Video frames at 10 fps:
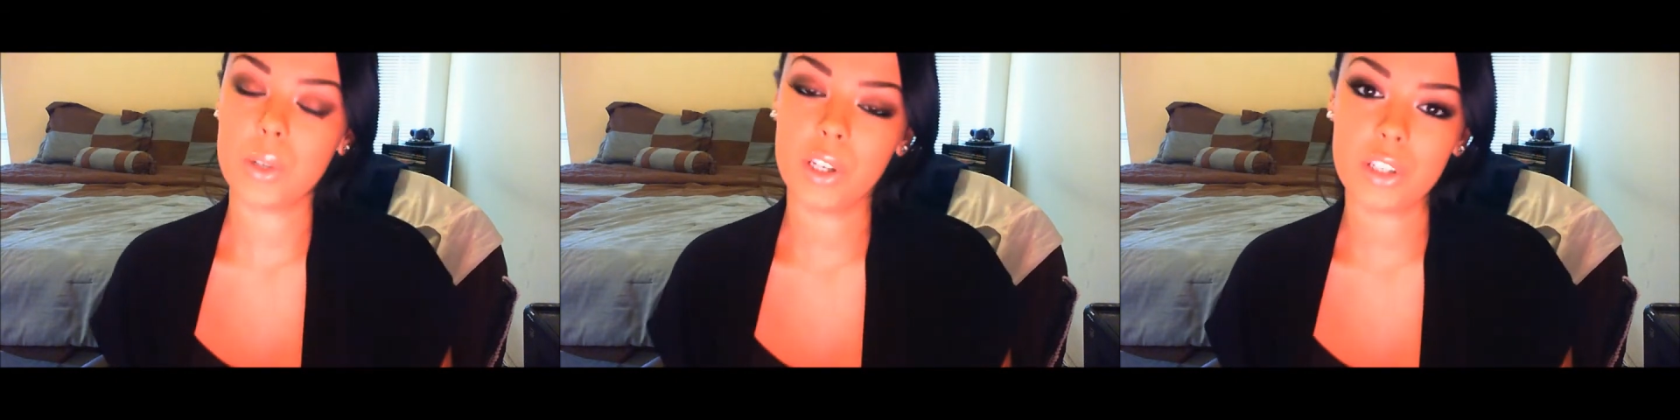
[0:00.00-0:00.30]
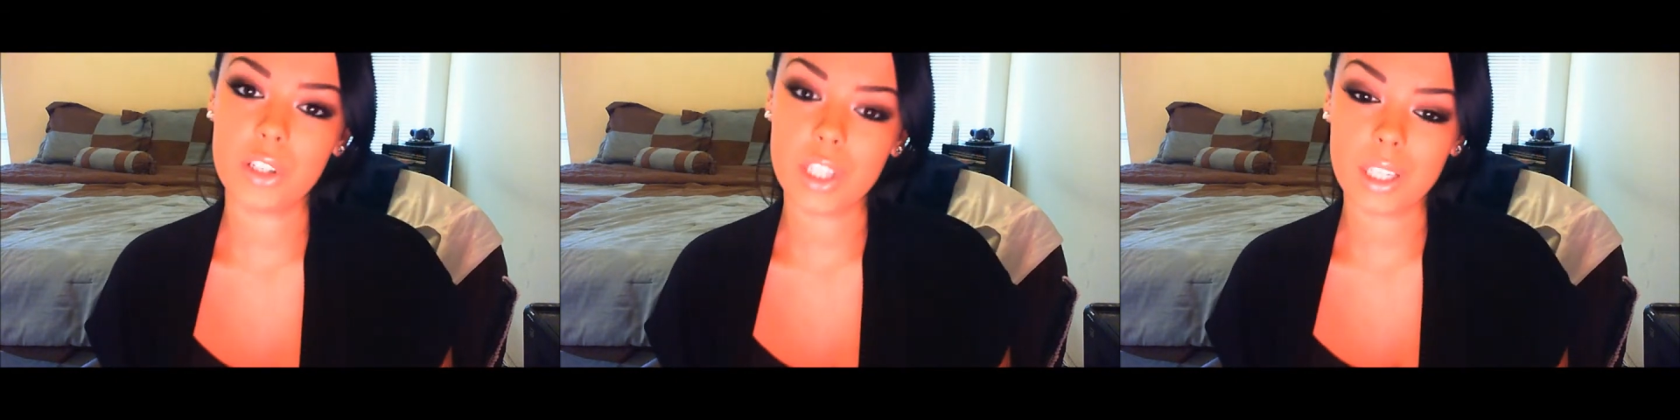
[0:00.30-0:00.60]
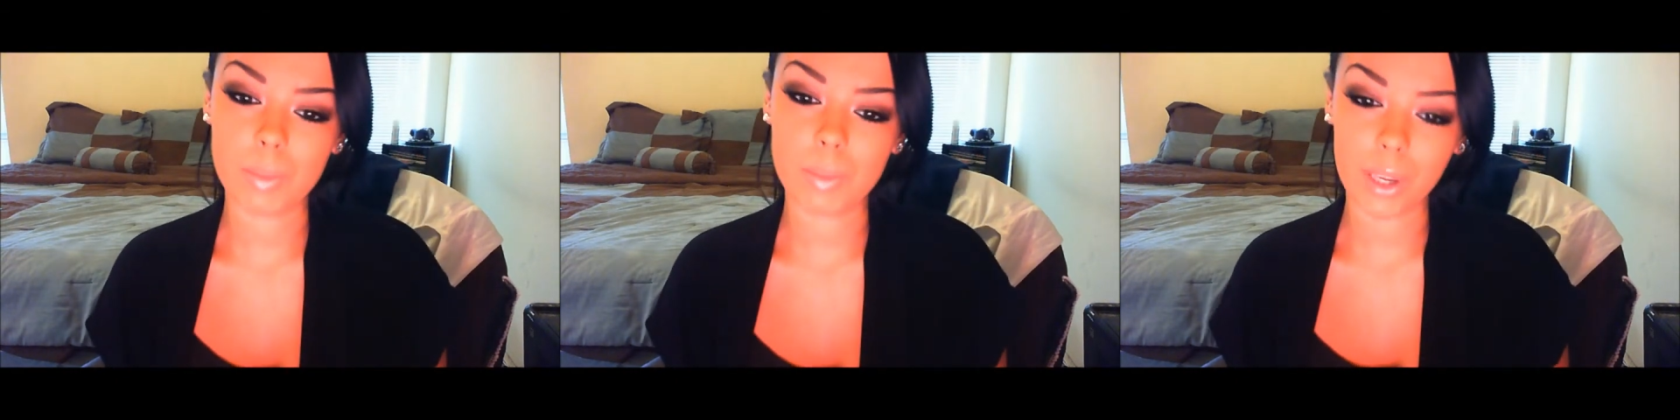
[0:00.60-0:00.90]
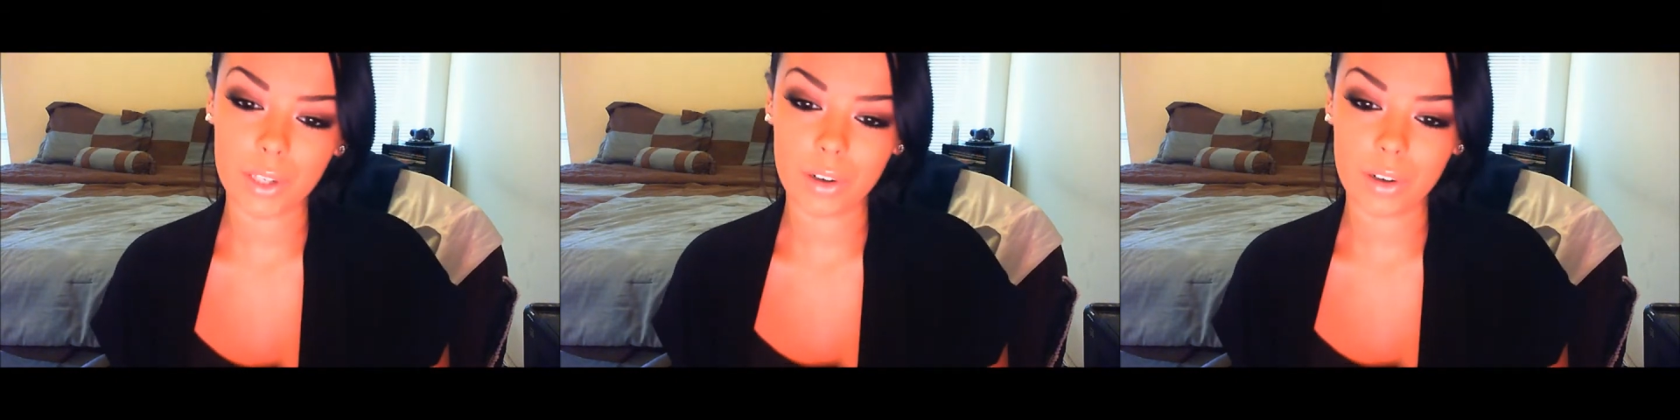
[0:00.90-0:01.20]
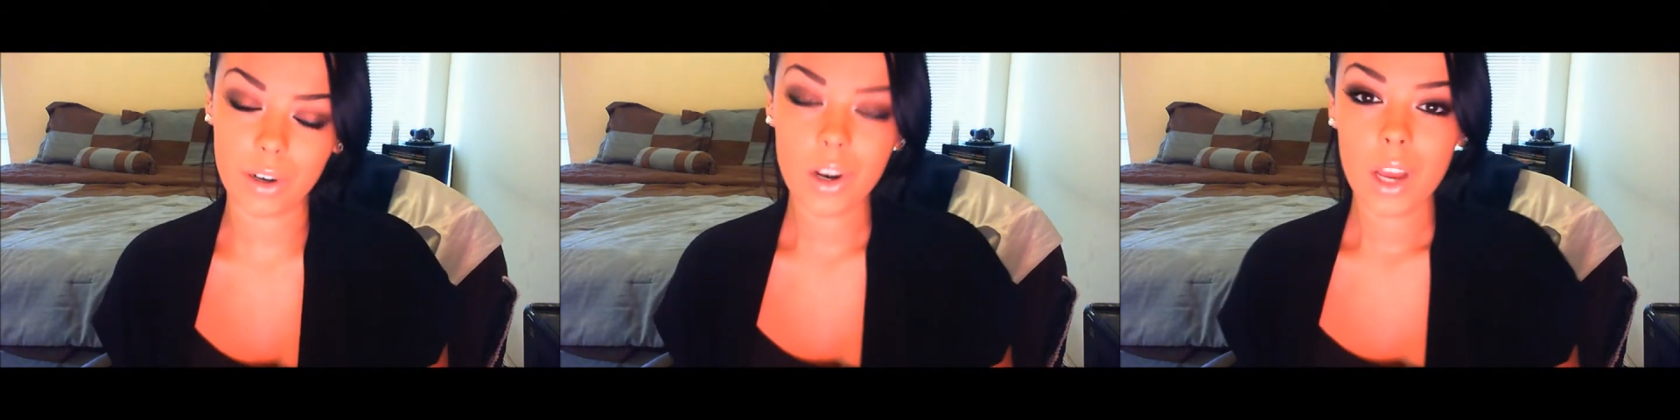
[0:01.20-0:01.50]
your cheeks, making your
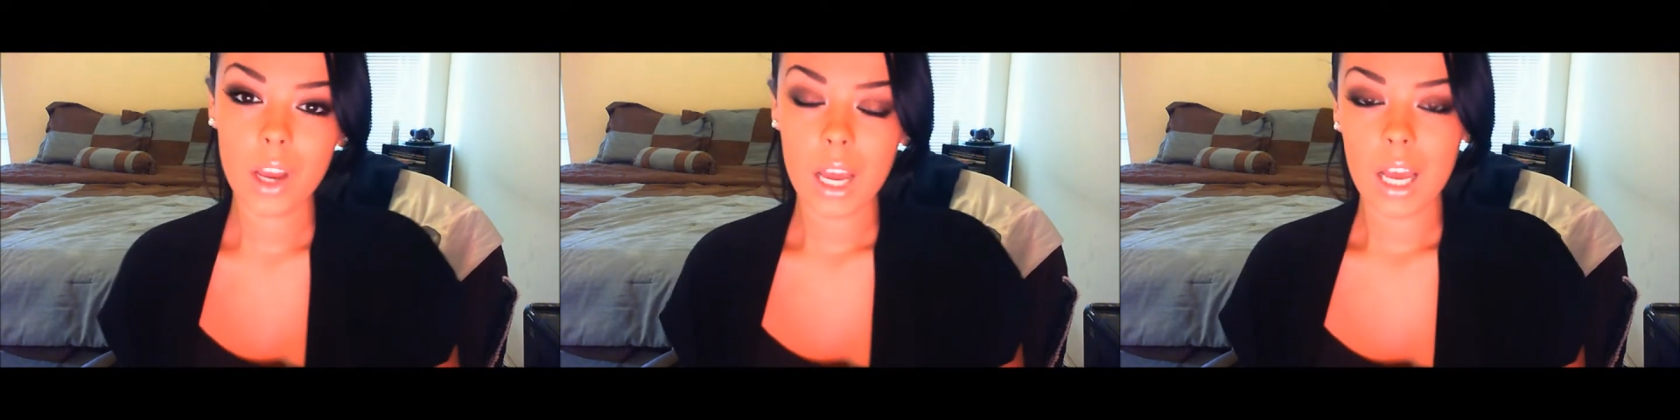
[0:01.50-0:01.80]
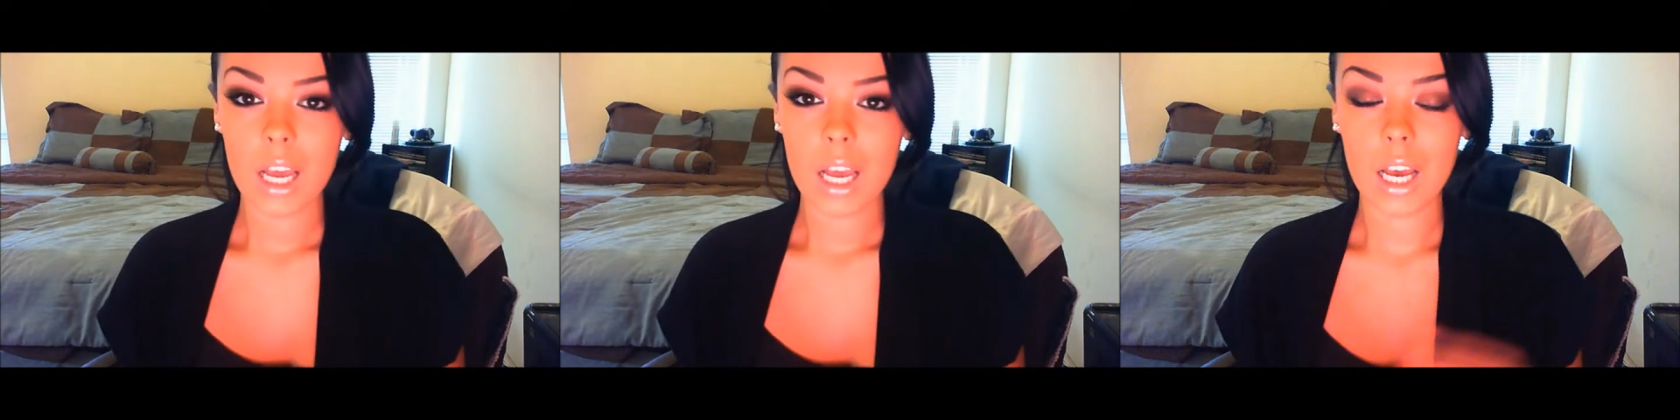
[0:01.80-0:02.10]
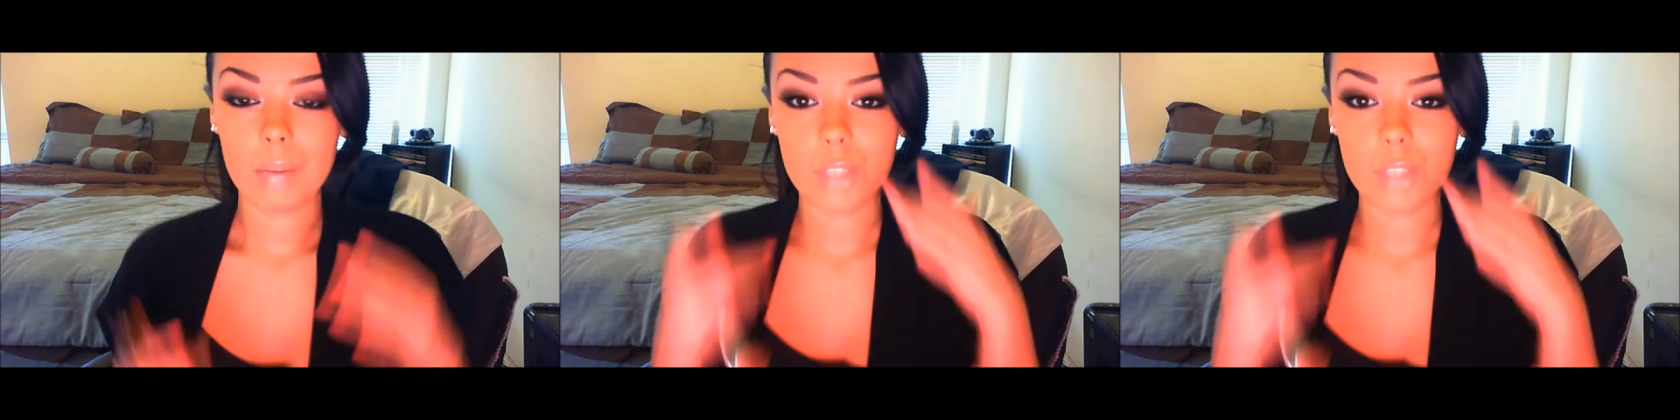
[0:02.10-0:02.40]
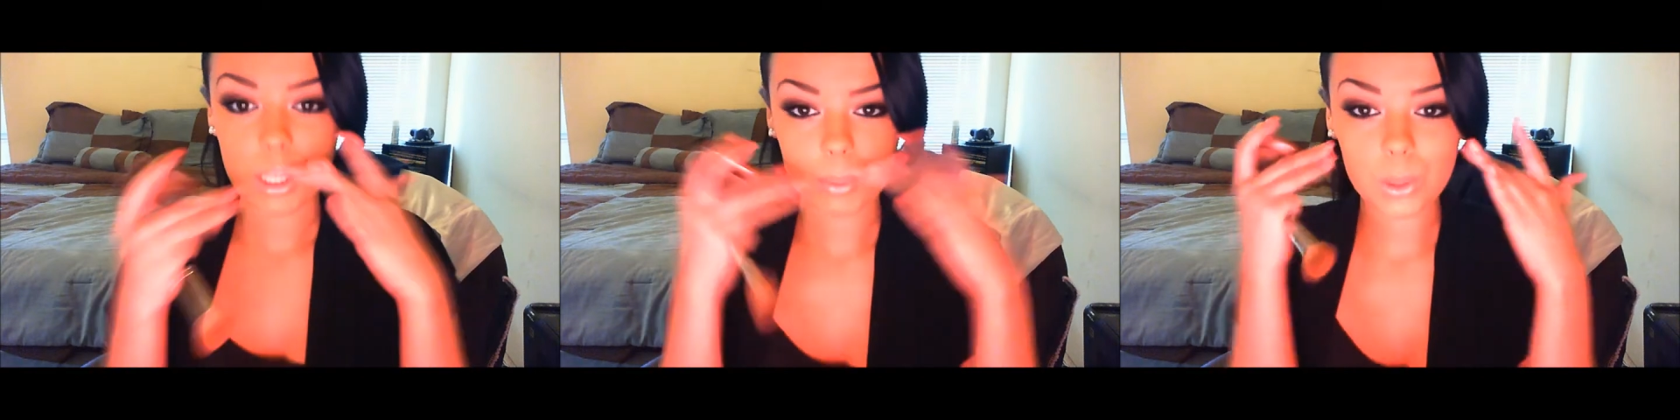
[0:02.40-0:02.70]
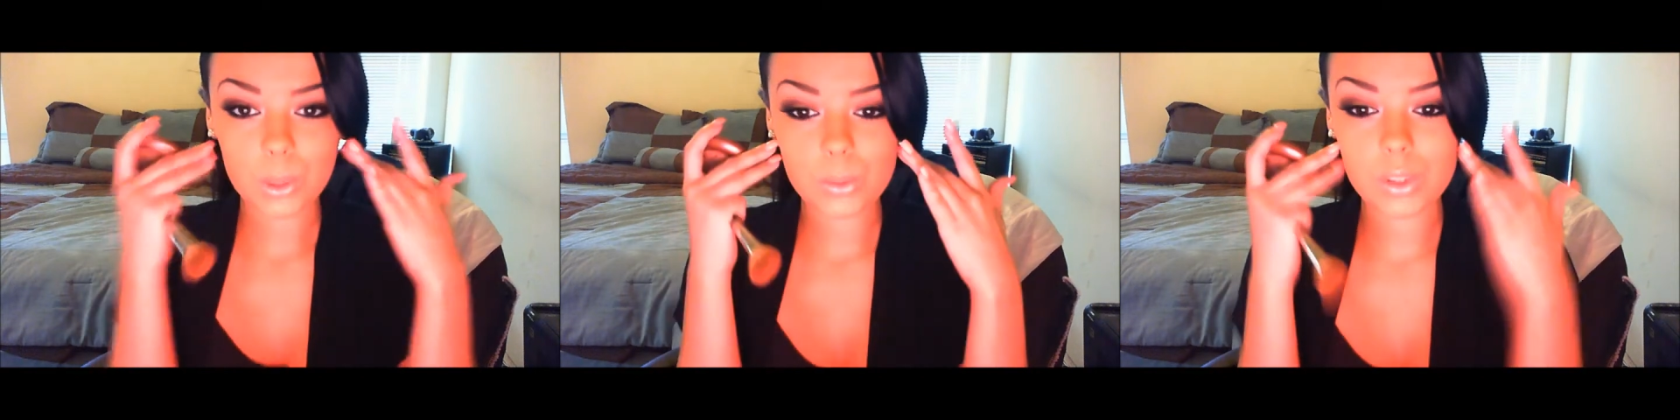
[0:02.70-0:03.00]

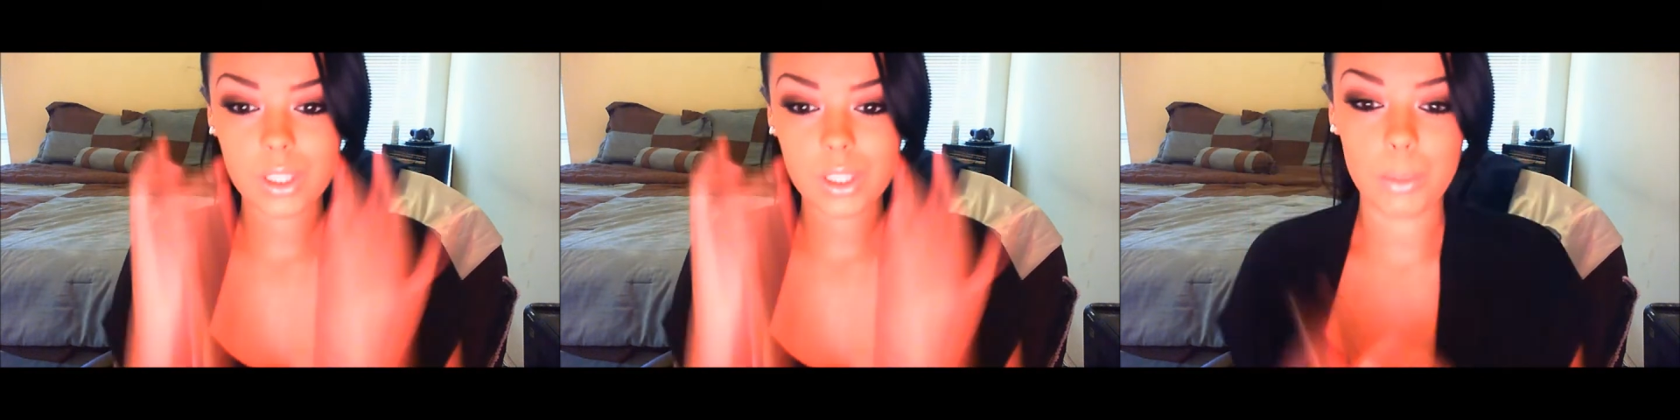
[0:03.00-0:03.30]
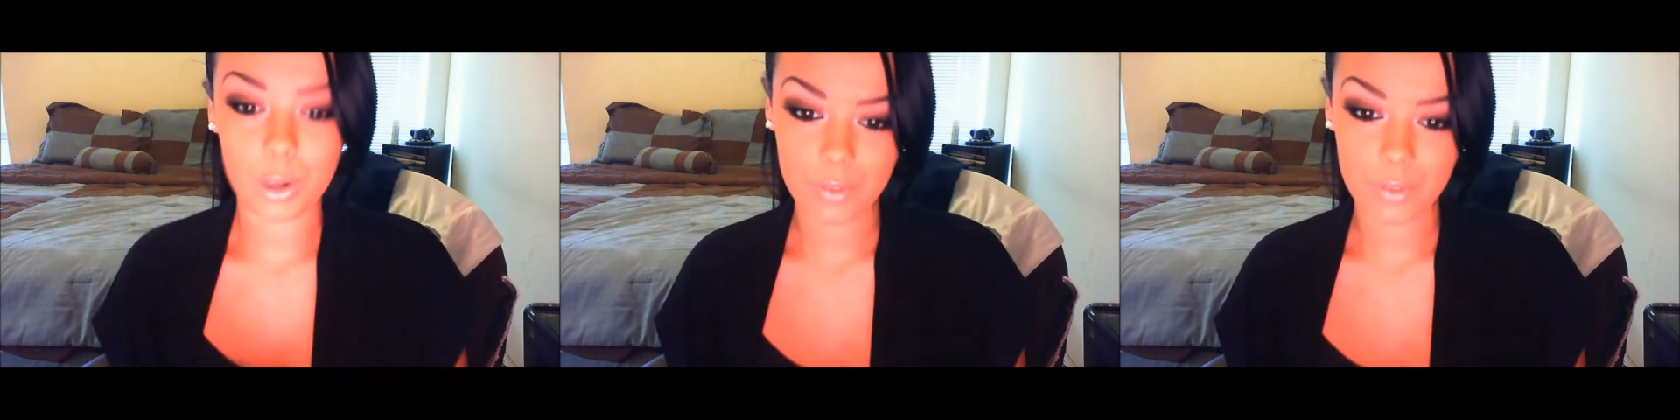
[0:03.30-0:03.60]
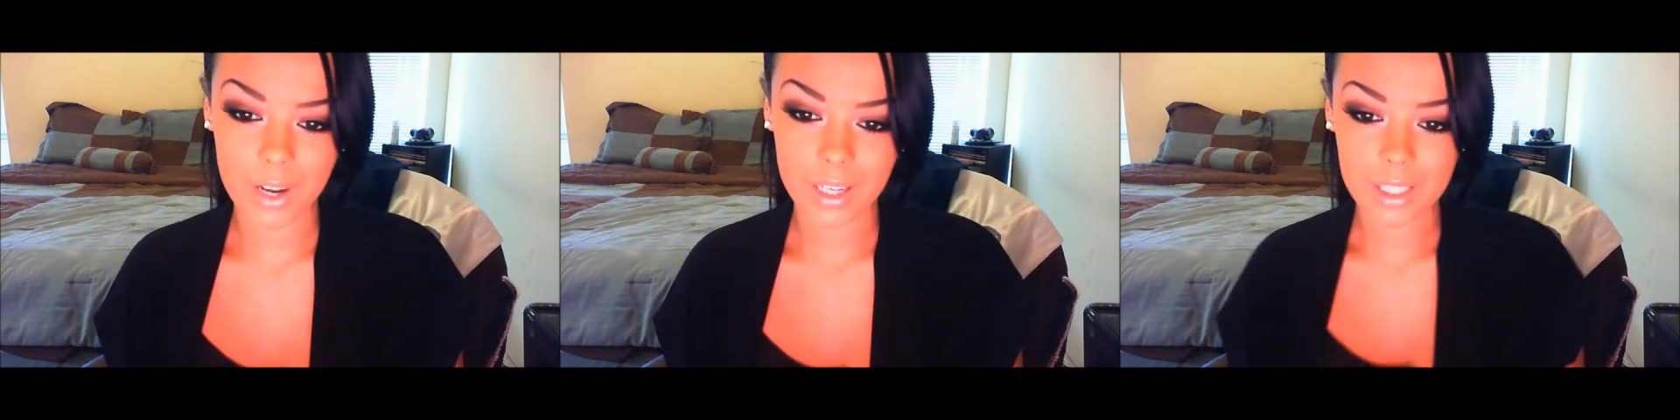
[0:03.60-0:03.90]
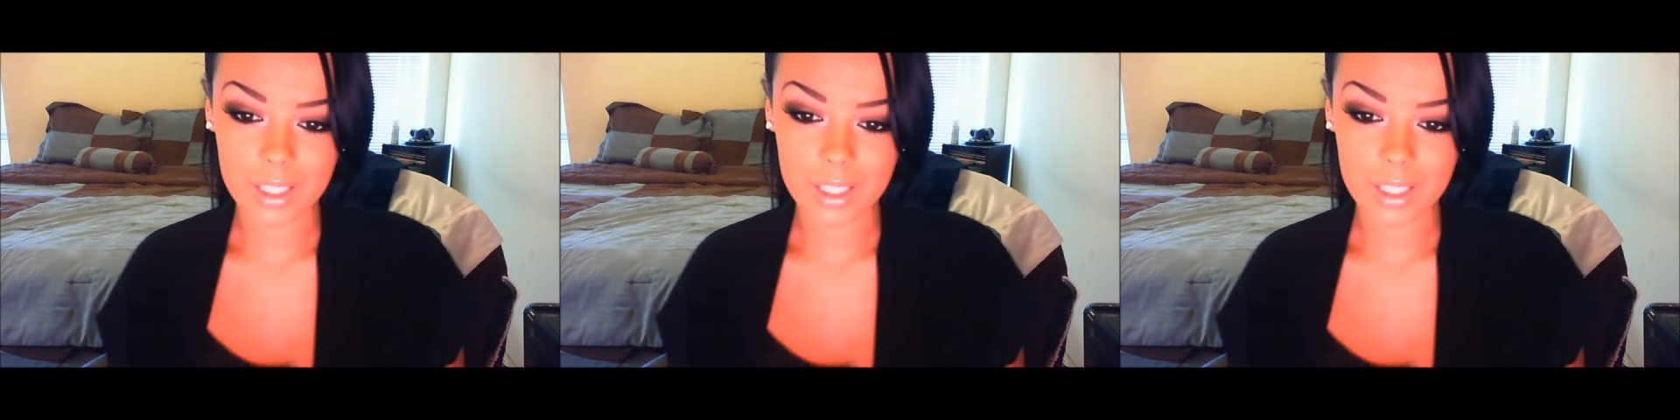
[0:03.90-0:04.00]
cheekbones look more defined.